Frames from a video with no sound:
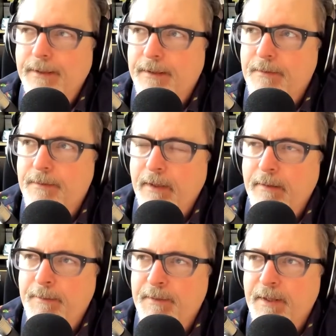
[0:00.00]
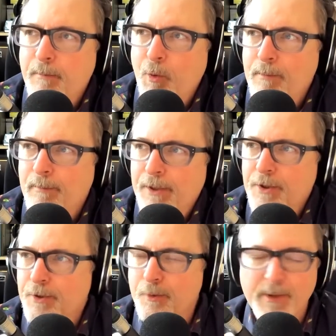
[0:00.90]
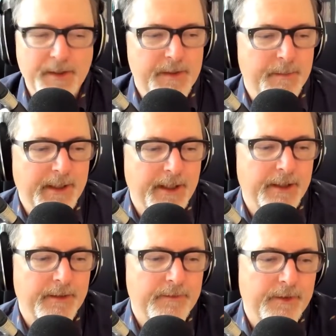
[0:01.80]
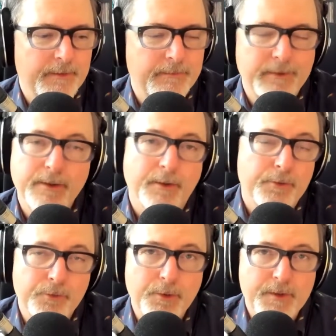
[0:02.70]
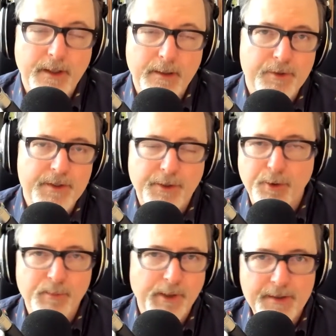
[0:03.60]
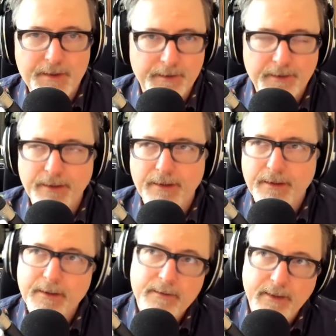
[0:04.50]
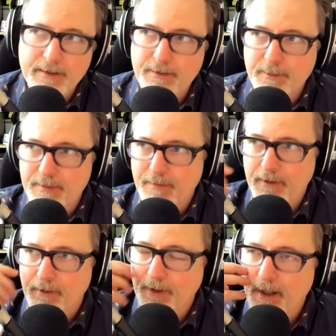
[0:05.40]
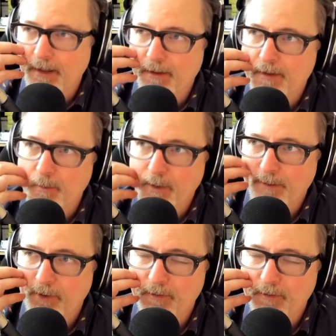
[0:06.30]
It was an important budget too, because the beginning of the Trudeau's got a pretty secure place, and thanks to their alliance or whatever they've